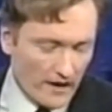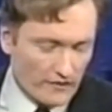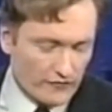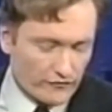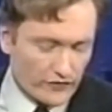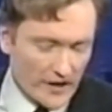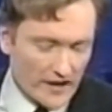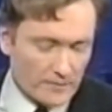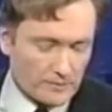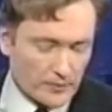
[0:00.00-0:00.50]

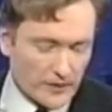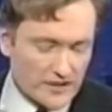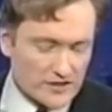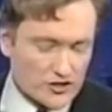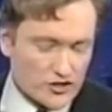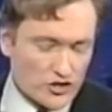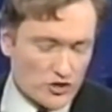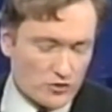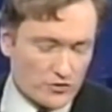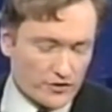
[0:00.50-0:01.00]
Freddie
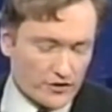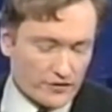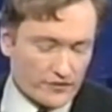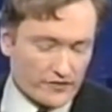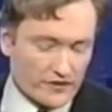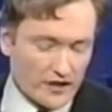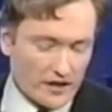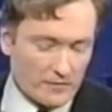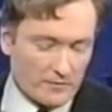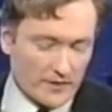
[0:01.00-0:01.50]
Prinze Jr.
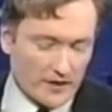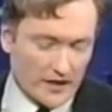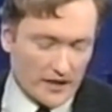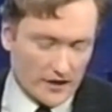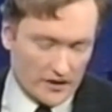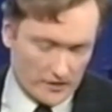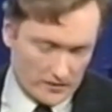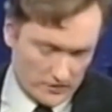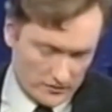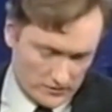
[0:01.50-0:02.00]
is going to be
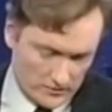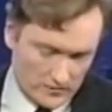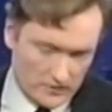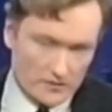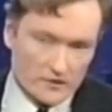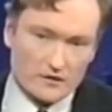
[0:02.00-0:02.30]
here.